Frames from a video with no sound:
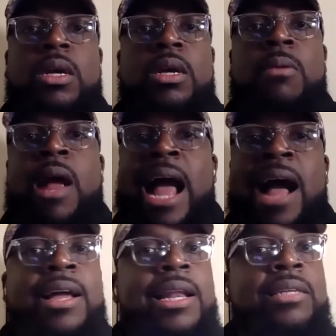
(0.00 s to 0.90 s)
Sweet. Right?
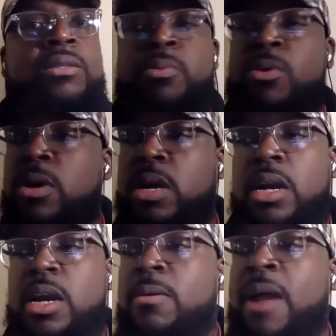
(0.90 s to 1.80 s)
How can I support?
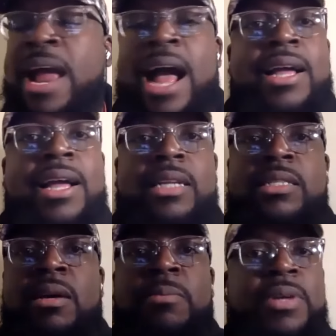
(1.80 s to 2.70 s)
right? How can I
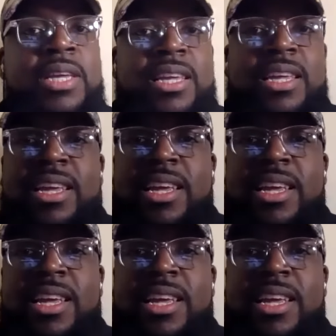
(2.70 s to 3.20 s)
jump in?